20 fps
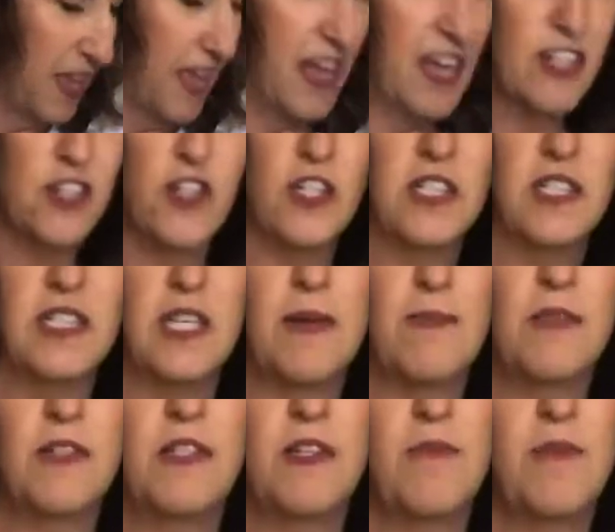It just
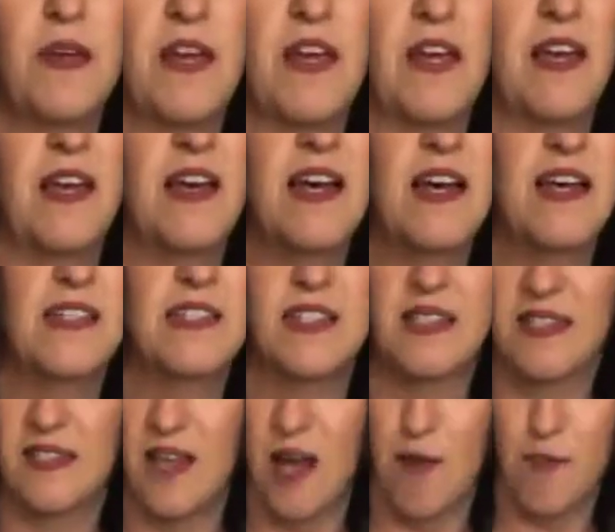seems to be
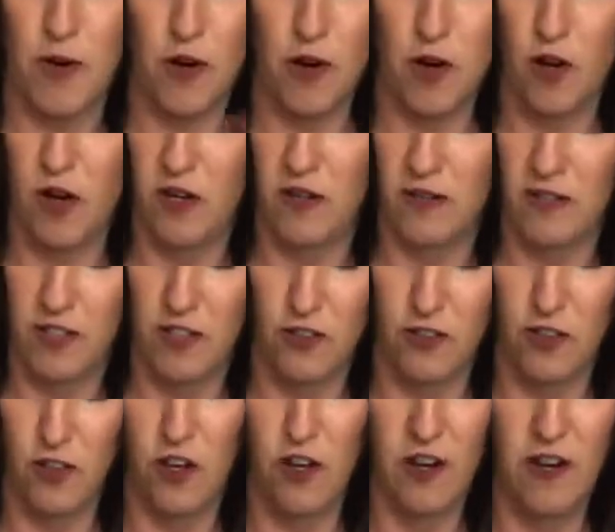summer all year
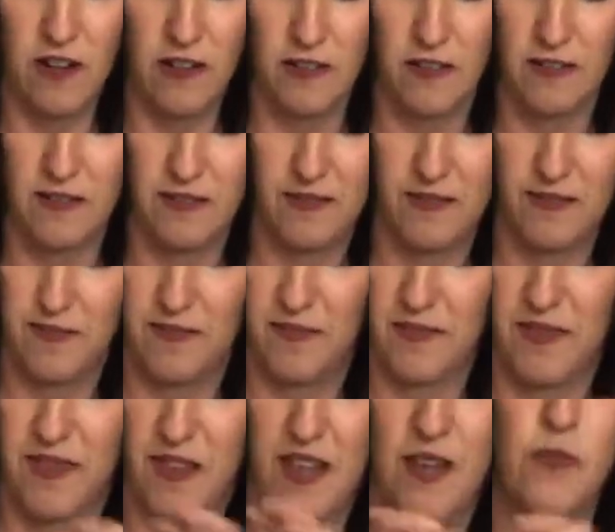long,
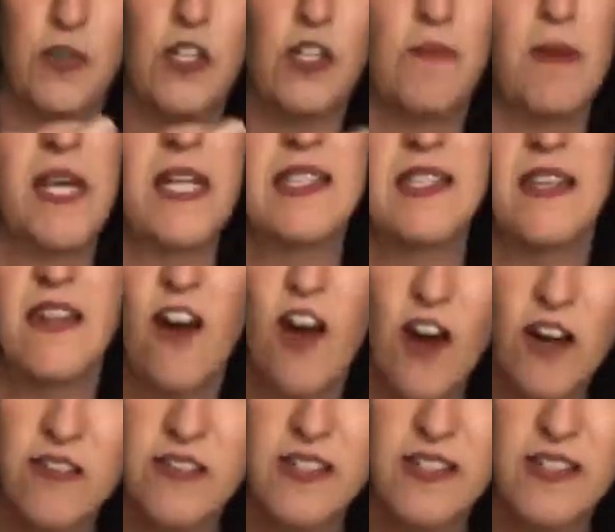which makes it hard